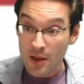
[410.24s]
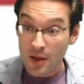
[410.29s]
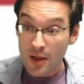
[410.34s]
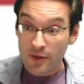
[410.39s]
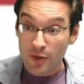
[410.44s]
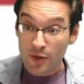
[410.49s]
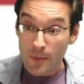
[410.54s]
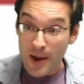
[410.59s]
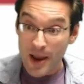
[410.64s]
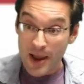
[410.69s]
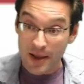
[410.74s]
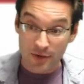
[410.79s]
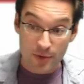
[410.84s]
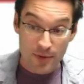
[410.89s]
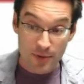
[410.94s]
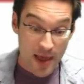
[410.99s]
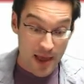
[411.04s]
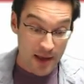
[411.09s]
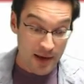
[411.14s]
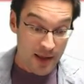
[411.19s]
The way I do
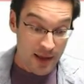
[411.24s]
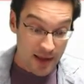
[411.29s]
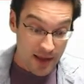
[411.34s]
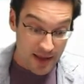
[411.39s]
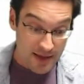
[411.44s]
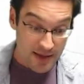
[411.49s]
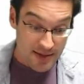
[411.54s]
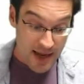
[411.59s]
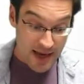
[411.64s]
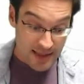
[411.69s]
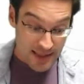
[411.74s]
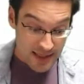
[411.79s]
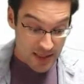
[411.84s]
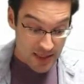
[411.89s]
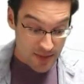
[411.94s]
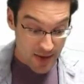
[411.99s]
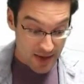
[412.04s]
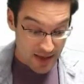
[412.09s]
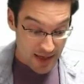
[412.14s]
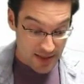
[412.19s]
that is I need
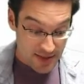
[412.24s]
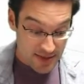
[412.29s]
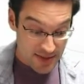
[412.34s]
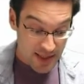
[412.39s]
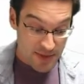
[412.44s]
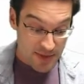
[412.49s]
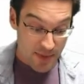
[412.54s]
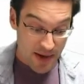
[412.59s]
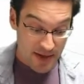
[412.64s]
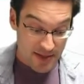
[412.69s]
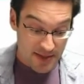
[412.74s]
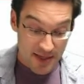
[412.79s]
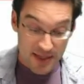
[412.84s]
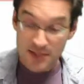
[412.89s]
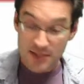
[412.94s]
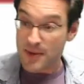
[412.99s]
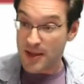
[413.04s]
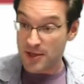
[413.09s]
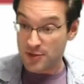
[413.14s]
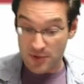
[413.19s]
to make a six by
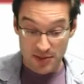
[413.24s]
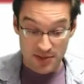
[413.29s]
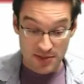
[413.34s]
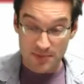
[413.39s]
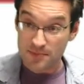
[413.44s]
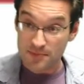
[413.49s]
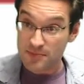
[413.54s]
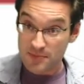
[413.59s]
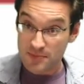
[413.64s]
six matrix